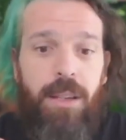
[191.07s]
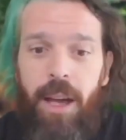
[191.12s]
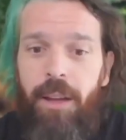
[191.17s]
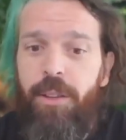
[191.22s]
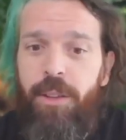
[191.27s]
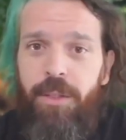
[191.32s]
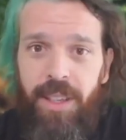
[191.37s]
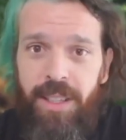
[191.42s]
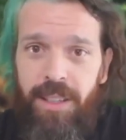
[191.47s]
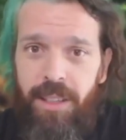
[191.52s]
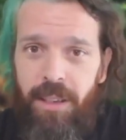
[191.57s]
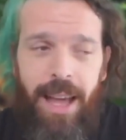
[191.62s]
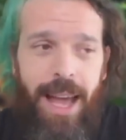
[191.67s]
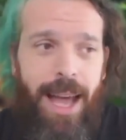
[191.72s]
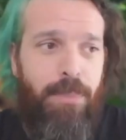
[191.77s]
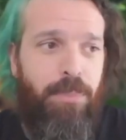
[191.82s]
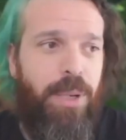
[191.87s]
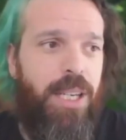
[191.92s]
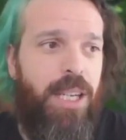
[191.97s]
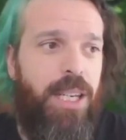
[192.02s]
The other thing that will
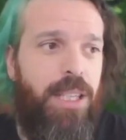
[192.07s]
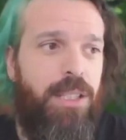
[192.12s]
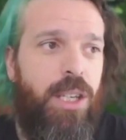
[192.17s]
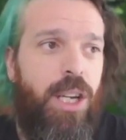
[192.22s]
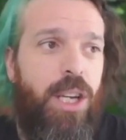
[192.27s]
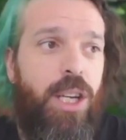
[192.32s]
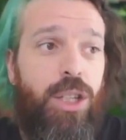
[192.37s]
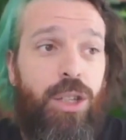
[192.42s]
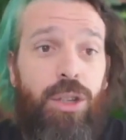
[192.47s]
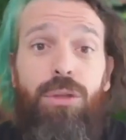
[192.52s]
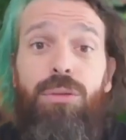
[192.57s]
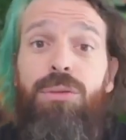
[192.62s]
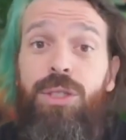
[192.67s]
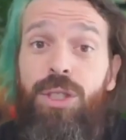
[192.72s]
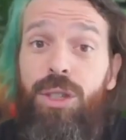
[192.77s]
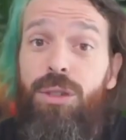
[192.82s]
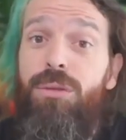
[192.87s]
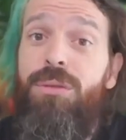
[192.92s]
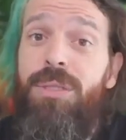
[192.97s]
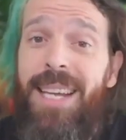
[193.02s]
happen is you
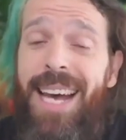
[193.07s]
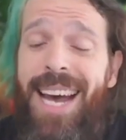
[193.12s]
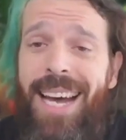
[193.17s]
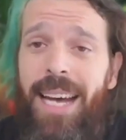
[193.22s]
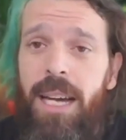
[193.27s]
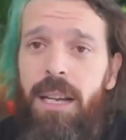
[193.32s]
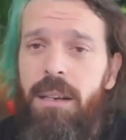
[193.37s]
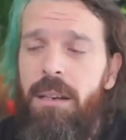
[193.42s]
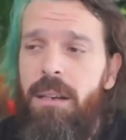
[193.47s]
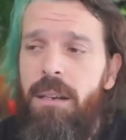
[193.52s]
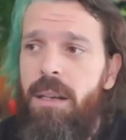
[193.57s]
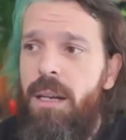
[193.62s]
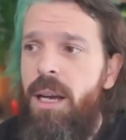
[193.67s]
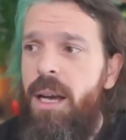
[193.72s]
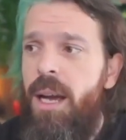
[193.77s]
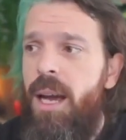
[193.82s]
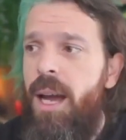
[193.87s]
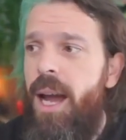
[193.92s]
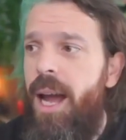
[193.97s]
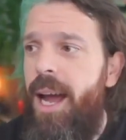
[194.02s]
do that
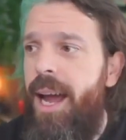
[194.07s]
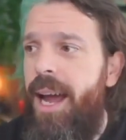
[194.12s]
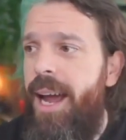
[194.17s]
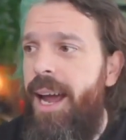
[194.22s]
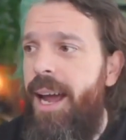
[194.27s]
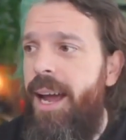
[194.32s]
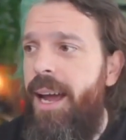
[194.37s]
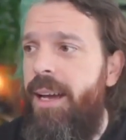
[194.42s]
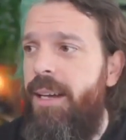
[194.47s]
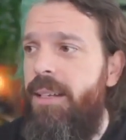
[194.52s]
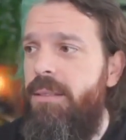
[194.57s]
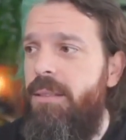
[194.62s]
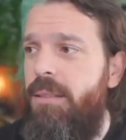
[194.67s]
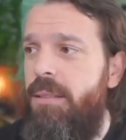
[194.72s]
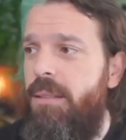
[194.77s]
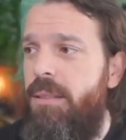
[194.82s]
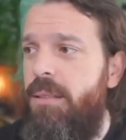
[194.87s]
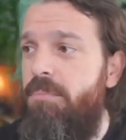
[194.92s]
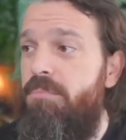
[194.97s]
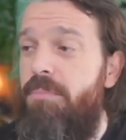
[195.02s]

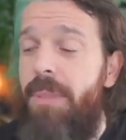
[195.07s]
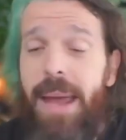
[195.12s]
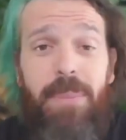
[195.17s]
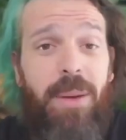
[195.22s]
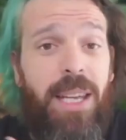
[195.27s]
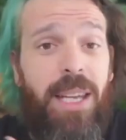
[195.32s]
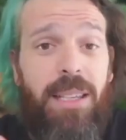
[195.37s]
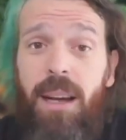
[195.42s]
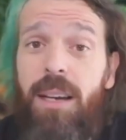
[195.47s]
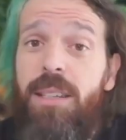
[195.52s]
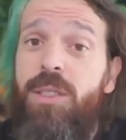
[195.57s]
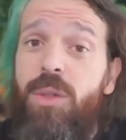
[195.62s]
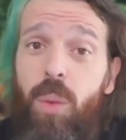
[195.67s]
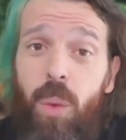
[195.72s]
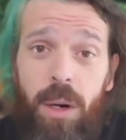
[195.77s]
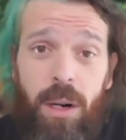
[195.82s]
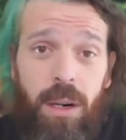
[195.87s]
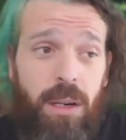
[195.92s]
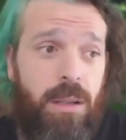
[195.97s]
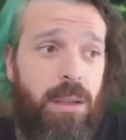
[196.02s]
and maybe it does
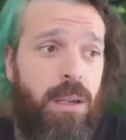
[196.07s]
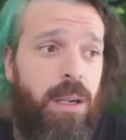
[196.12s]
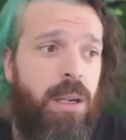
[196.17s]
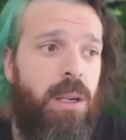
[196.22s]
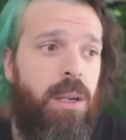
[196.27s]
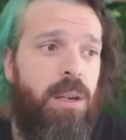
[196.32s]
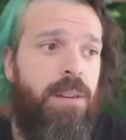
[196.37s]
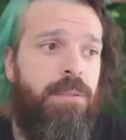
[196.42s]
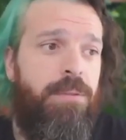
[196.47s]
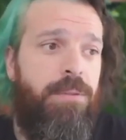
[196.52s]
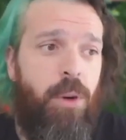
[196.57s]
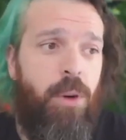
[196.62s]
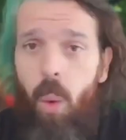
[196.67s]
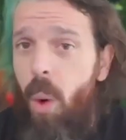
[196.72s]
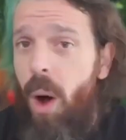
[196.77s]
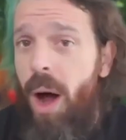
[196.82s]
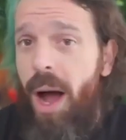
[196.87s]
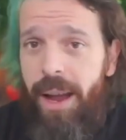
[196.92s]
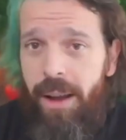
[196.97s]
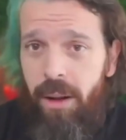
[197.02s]
work for a
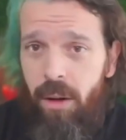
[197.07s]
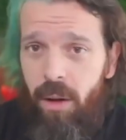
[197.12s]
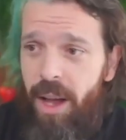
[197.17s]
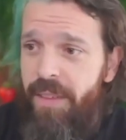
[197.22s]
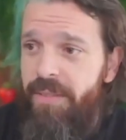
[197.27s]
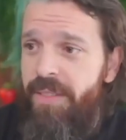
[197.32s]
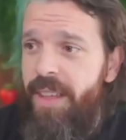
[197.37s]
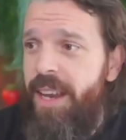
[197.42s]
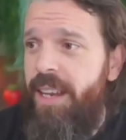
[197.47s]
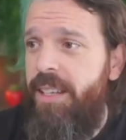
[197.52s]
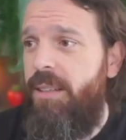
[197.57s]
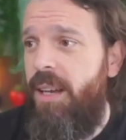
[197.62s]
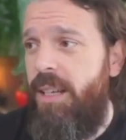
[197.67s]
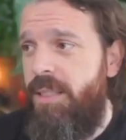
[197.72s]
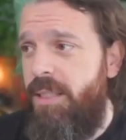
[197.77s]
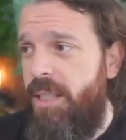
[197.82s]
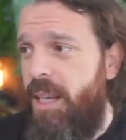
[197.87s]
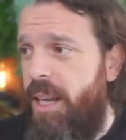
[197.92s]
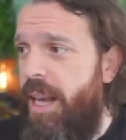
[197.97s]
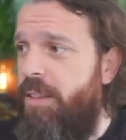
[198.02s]
while and then it
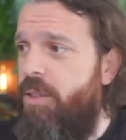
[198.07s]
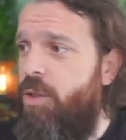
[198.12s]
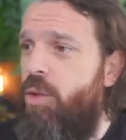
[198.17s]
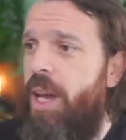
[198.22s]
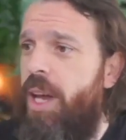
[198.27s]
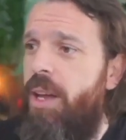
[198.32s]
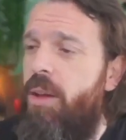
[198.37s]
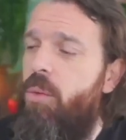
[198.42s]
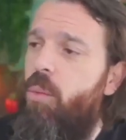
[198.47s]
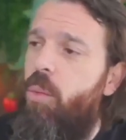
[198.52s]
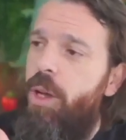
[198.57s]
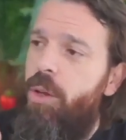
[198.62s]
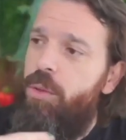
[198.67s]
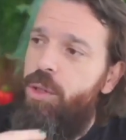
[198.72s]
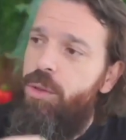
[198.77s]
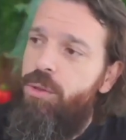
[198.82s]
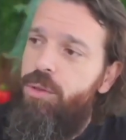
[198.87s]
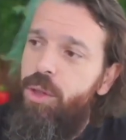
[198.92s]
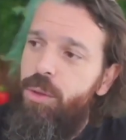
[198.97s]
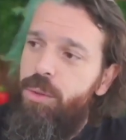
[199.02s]
doesn't. And you get, what
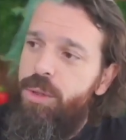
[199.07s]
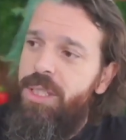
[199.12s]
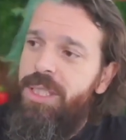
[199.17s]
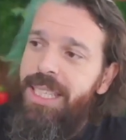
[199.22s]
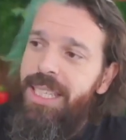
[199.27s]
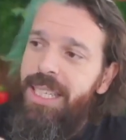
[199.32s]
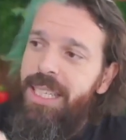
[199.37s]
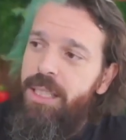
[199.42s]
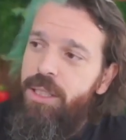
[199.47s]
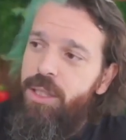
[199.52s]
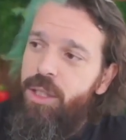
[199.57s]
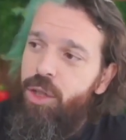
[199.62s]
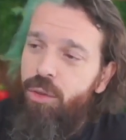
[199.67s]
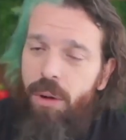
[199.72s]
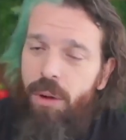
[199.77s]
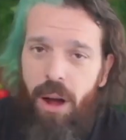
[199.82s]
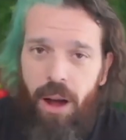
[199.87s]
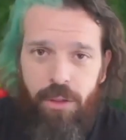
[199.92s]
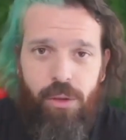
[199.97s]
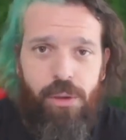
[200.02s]
you do see is
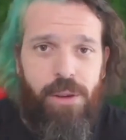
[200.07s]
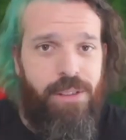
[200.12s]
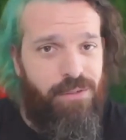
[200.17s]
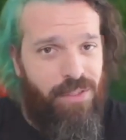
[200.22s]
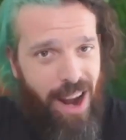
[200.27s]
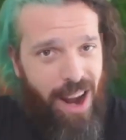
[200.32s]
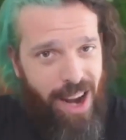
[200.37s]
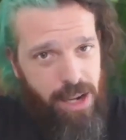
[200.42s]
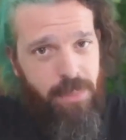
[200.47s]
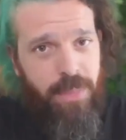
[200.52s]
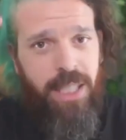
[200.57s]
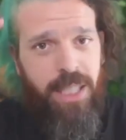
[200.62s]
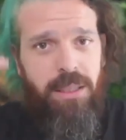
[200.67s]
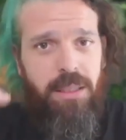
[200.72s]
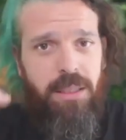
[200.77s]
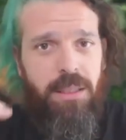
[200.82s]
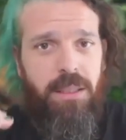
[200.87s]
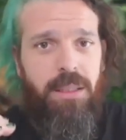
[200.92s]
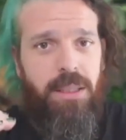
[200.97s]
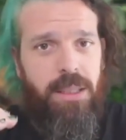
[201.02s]
your other
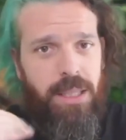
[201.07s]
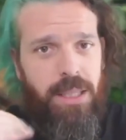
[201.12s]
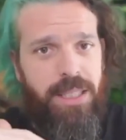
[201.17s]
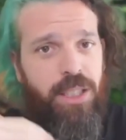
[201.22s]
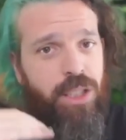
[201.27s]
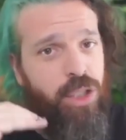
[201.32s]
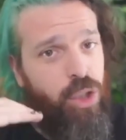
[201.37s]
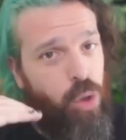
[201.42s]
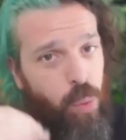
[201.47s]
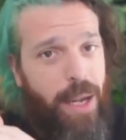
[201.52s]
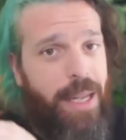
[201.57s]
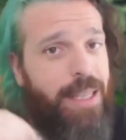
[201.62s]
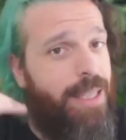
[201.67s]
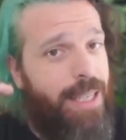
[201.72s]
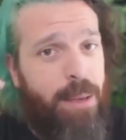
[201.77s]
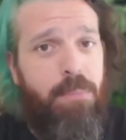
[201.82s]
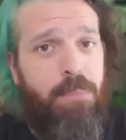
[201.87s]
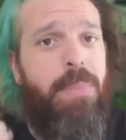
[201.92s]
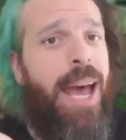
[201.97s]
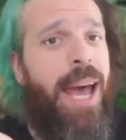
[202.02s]
environment gets
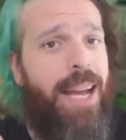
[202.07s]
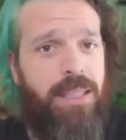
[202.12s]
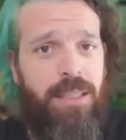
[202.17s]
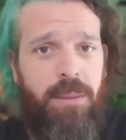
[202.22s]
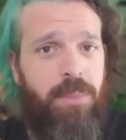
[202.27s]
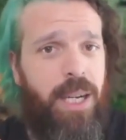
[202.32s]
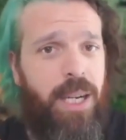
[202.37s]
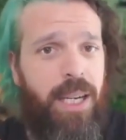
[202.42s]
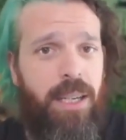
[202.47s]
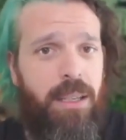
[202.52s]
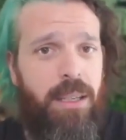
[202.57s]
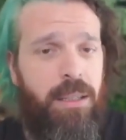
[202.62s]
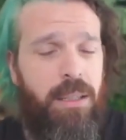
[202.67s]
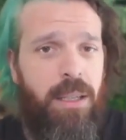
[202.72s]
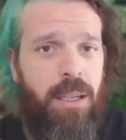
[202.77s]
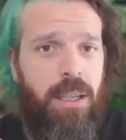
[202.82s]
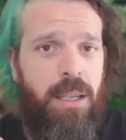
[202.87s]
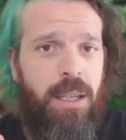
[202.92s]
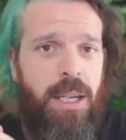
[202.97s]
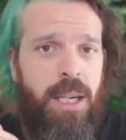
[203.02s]
directly impacted by it.
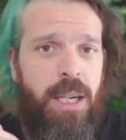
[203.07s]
